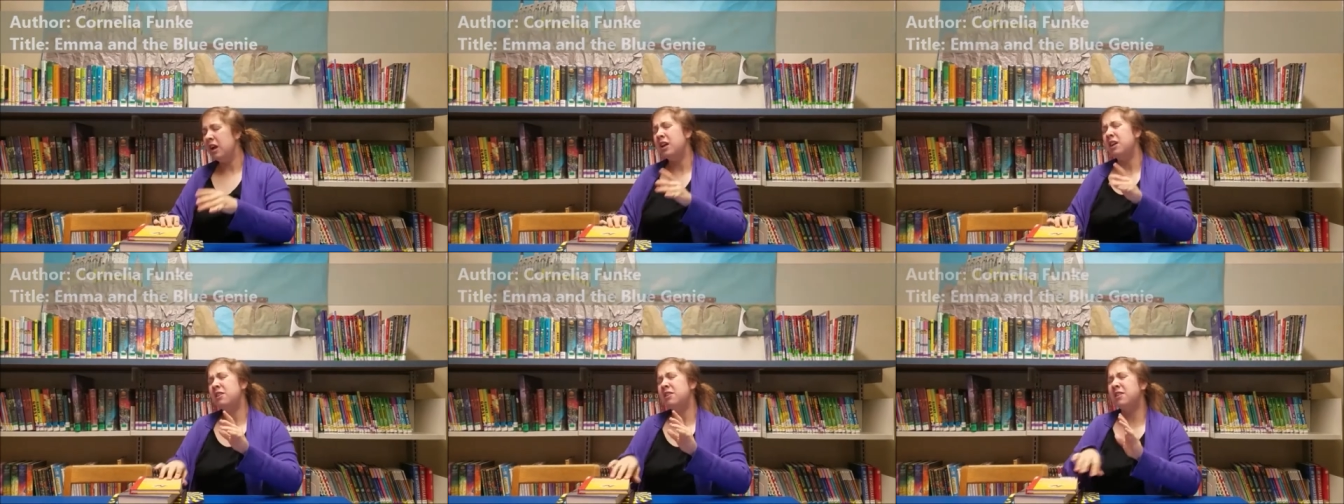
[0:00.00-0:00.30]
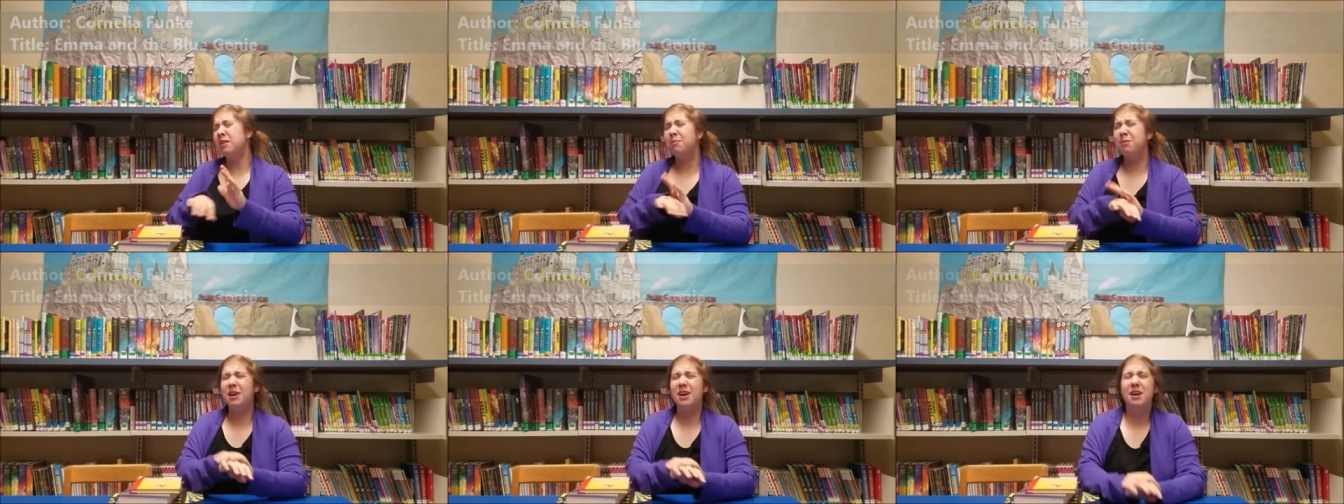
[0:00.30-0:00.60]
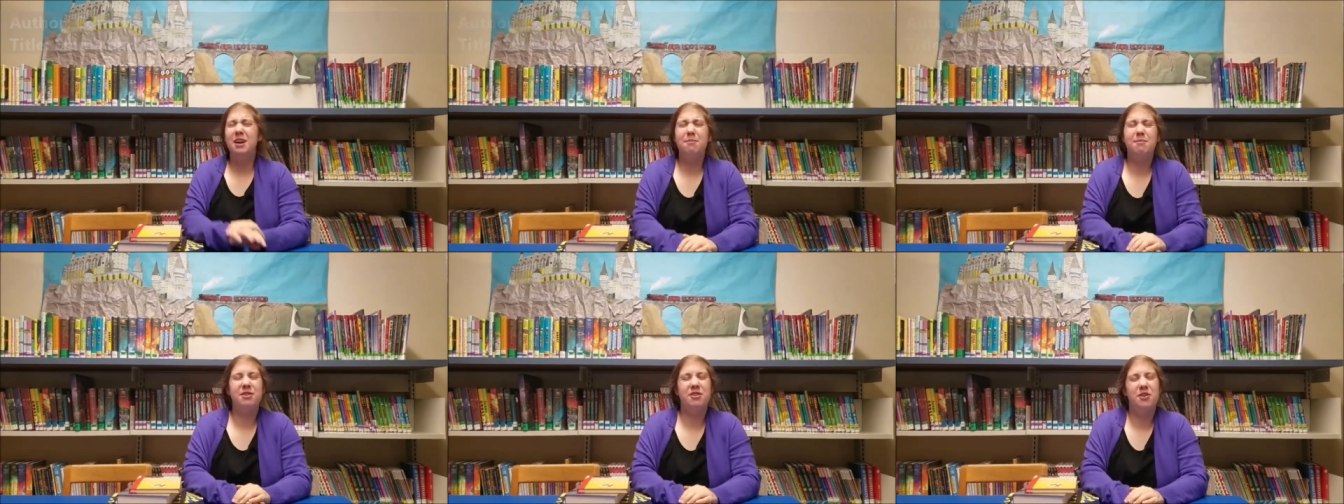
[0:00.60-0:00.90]

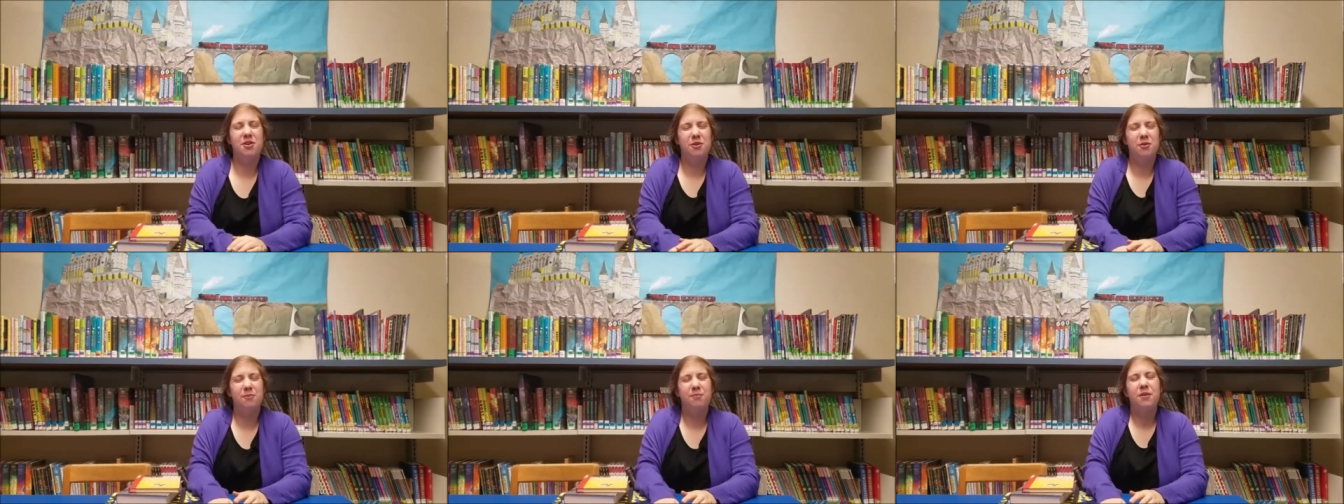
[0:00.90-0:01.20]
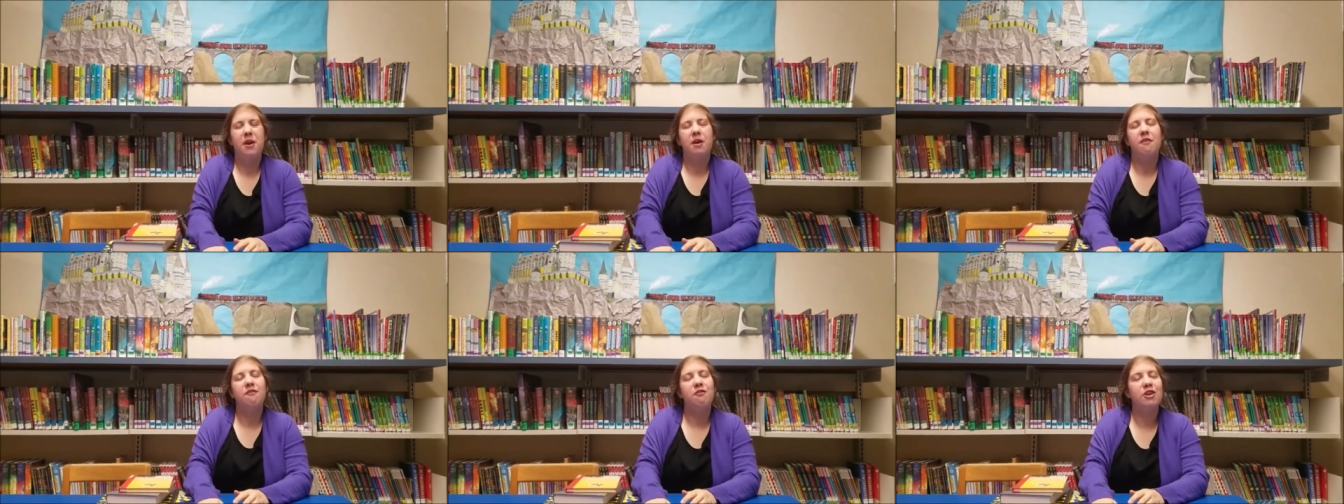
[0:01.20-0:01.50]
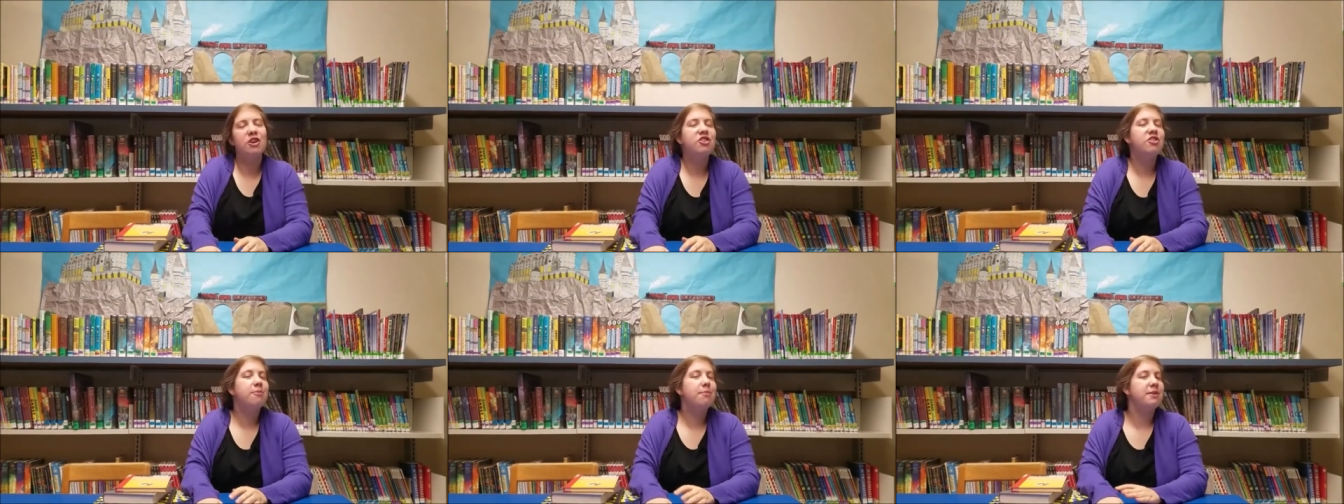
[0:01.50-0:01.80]
Sometimes, though,
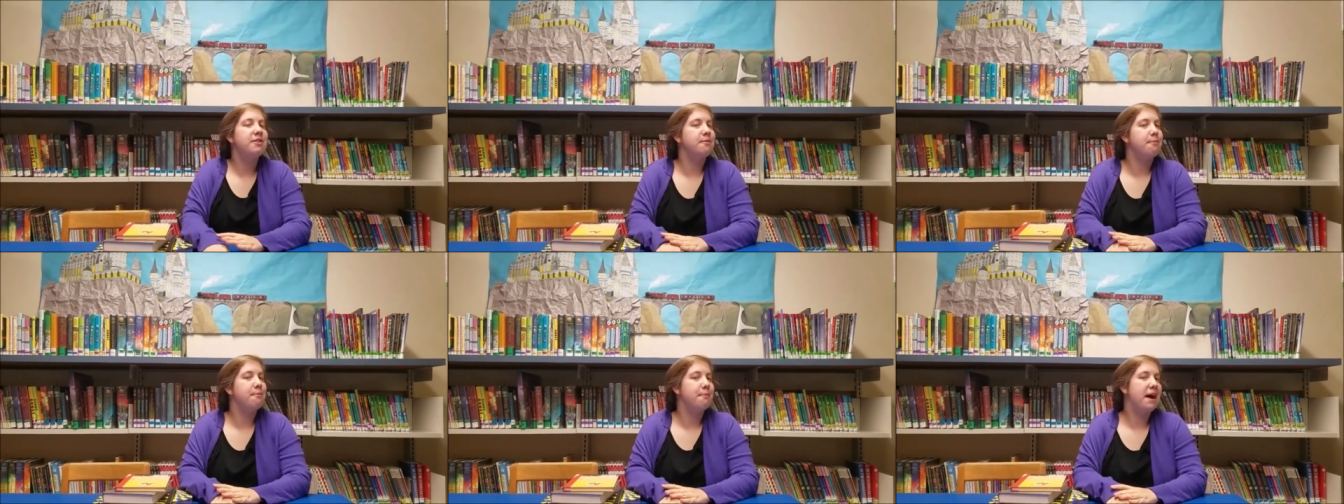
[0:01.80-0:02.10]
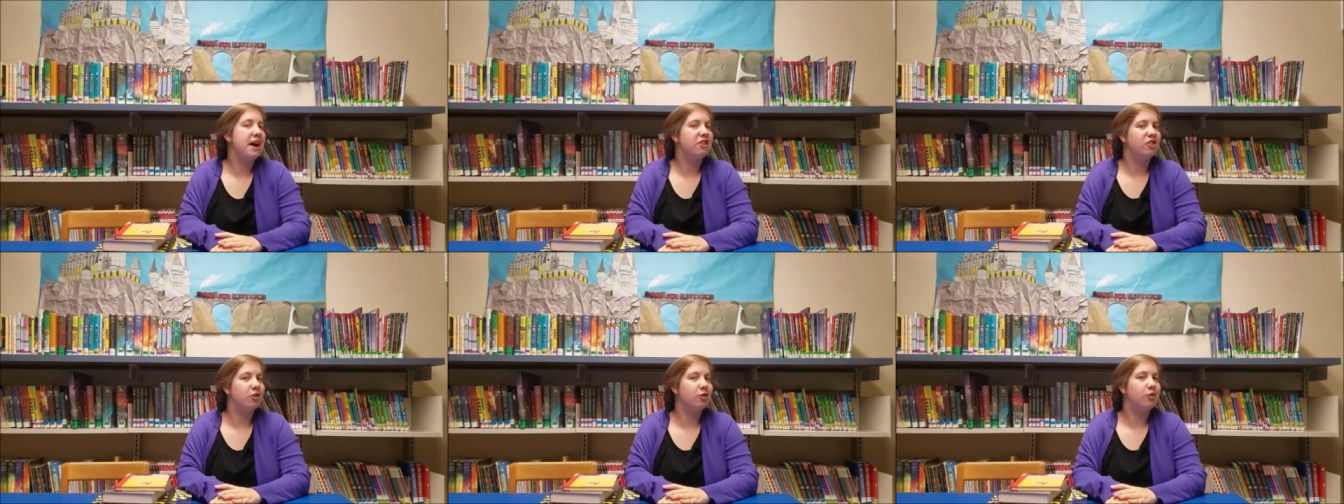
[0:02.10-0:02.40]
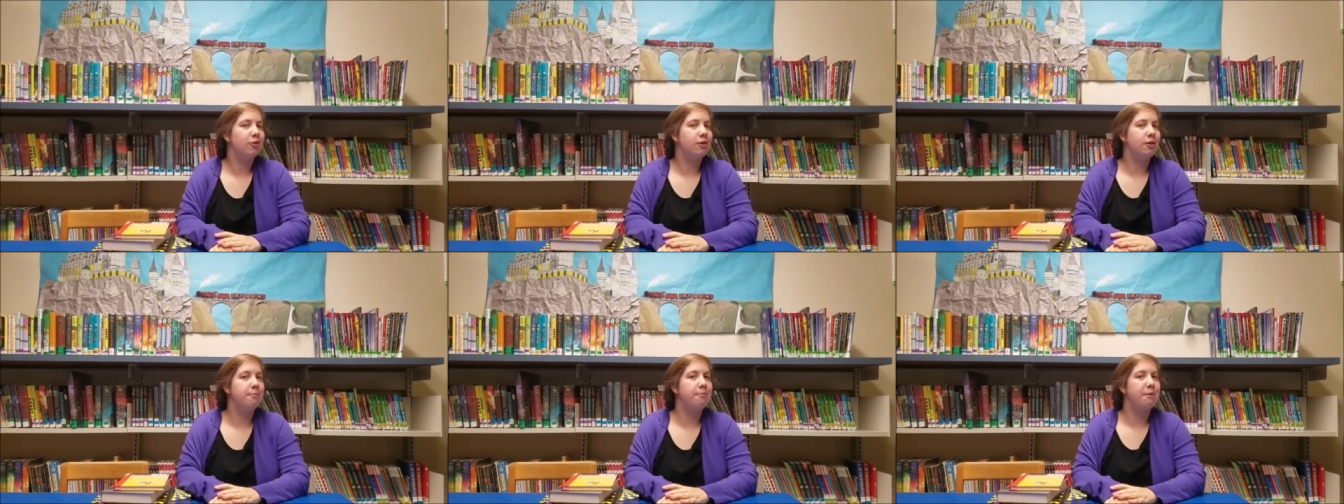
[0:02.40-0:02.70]
Friendship is
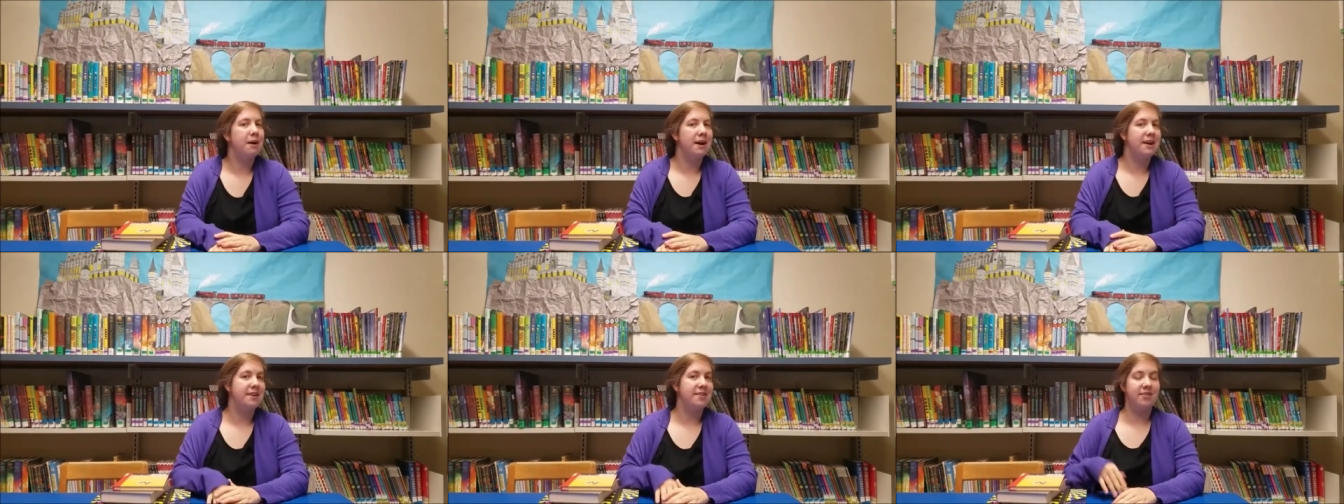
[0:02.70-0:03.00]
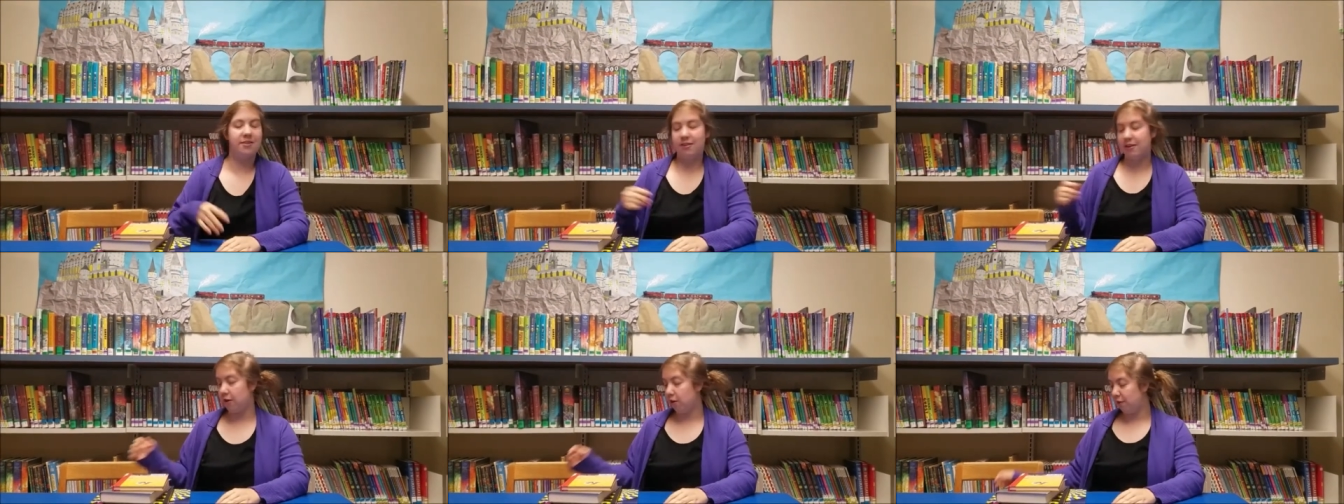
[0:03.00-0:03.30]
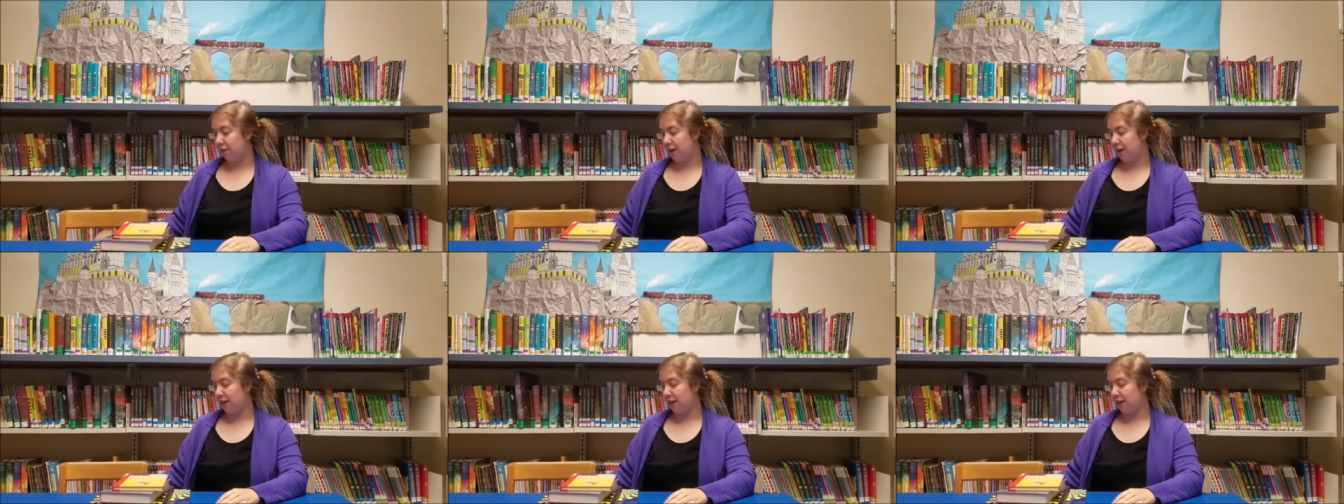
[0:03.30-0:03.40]
magical by itself,